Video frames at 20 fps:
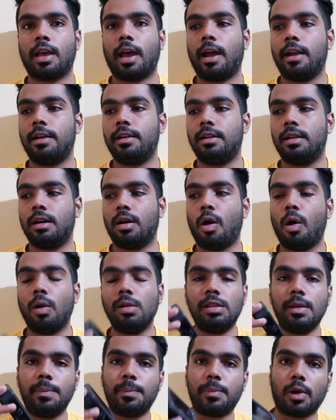and
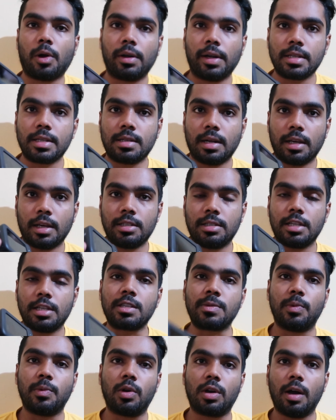all the products that I just
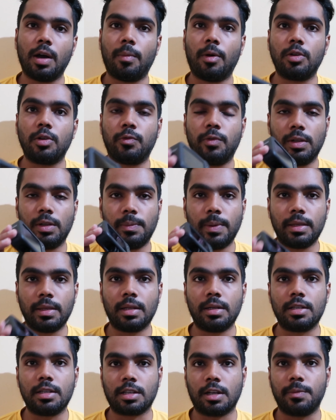spoke about will be in the
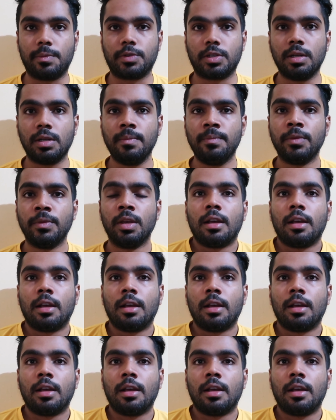description.